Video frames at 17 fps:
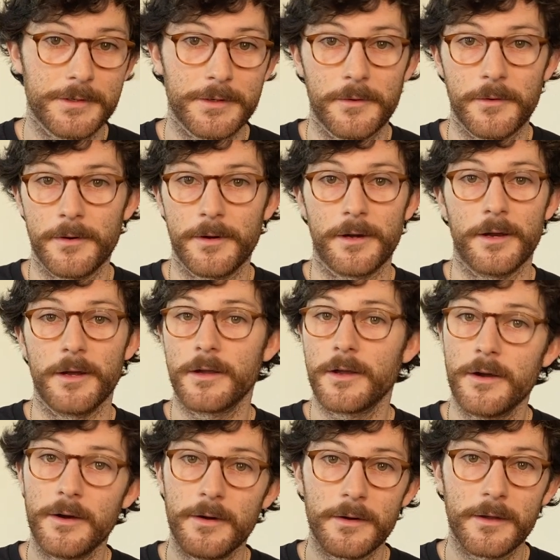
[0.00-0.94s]
or a
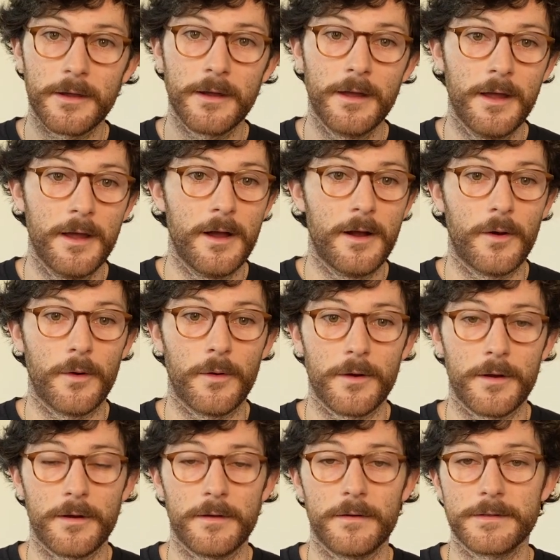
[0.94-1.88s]
Coke
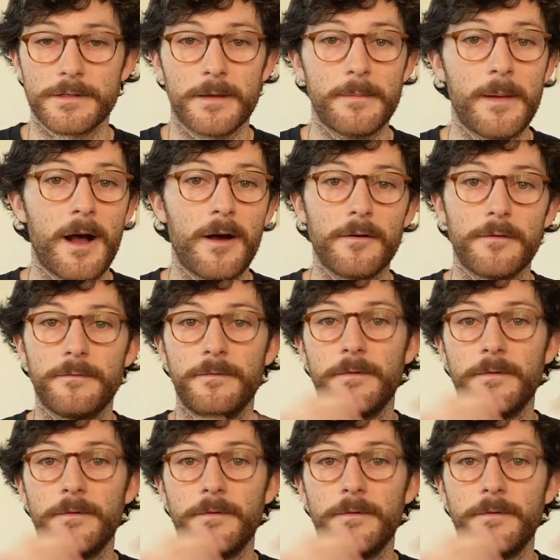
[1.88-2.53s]
or somehow